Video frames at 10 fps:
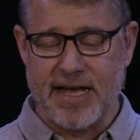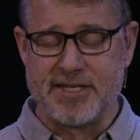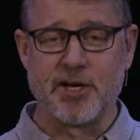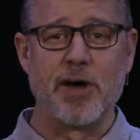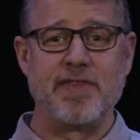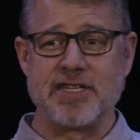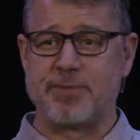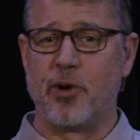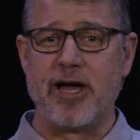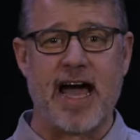And so at
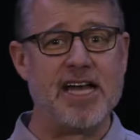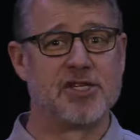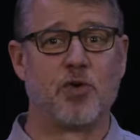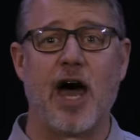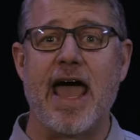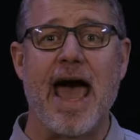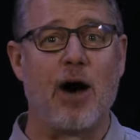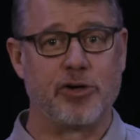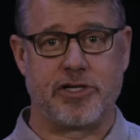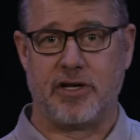this point, I just want
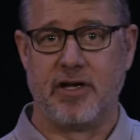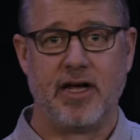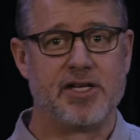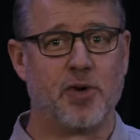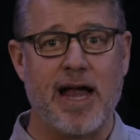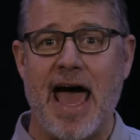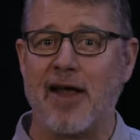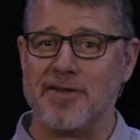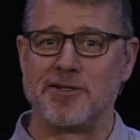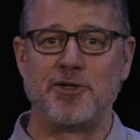out. just want
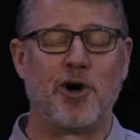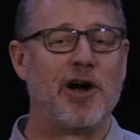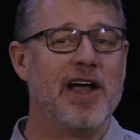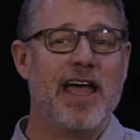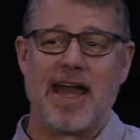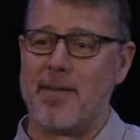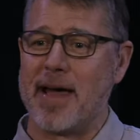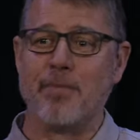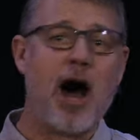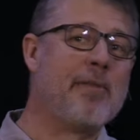out of the store. And I'm
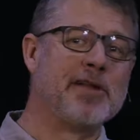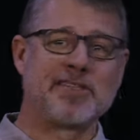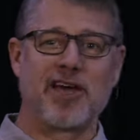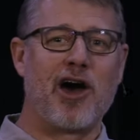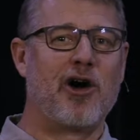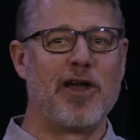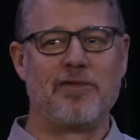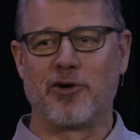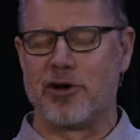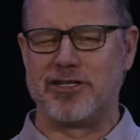like, Mom, let's go. And
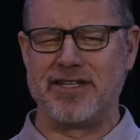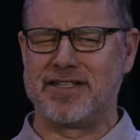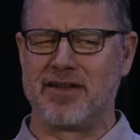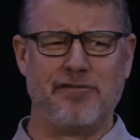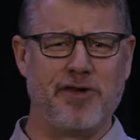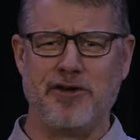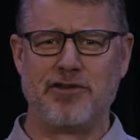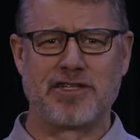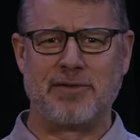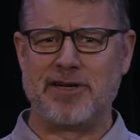of course, she's
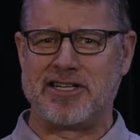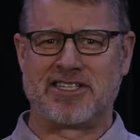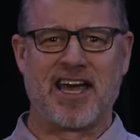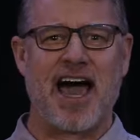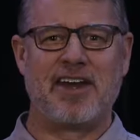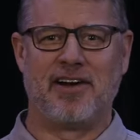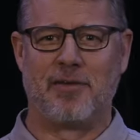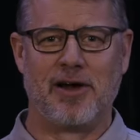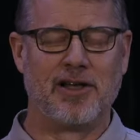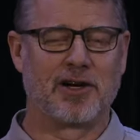confused. Like, we just got here.
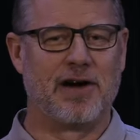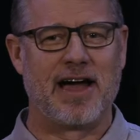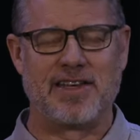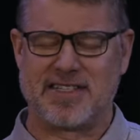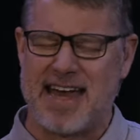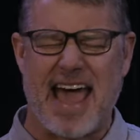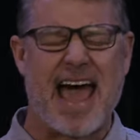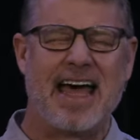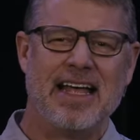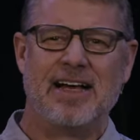I want to look around. I said,
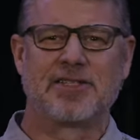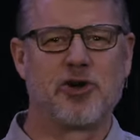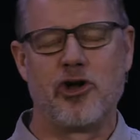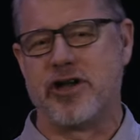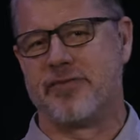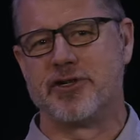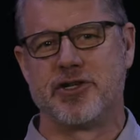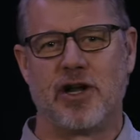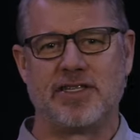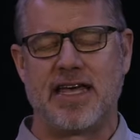Nah, let's go to a different
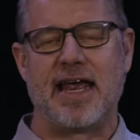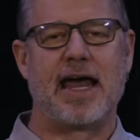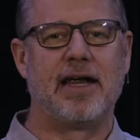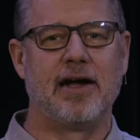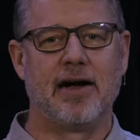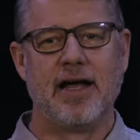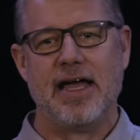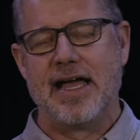store. Let's head out of here.